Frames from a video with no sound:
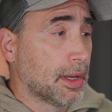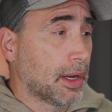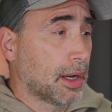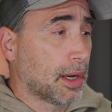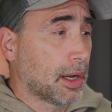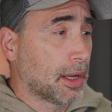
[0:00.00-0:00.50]

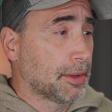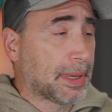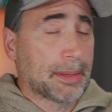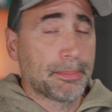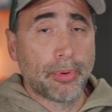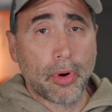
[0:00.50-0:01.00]
Uh, the
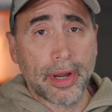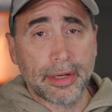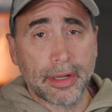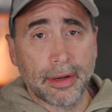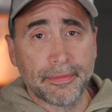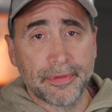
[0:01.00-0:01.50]
main point
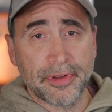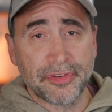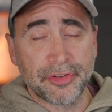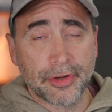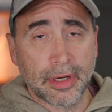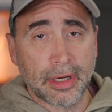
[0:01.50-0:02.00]
of
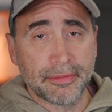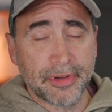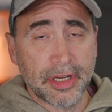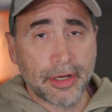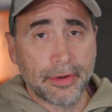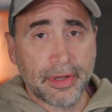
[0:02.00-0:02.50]
this uh,
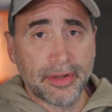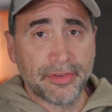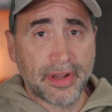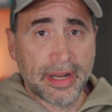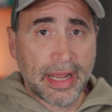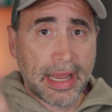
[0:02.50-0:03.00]
video is
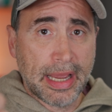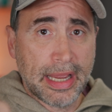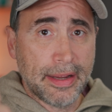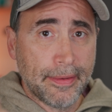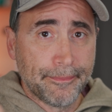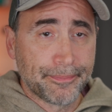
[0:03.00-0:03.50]
that
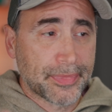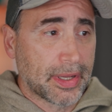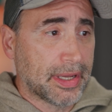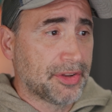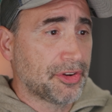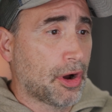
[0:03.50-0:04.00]
A,
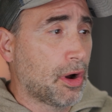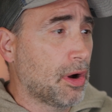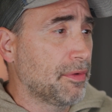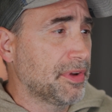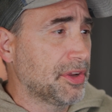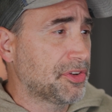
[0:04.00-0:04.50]
it's
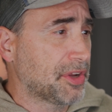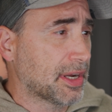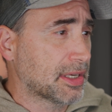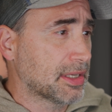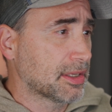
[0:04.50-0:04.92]
all these tech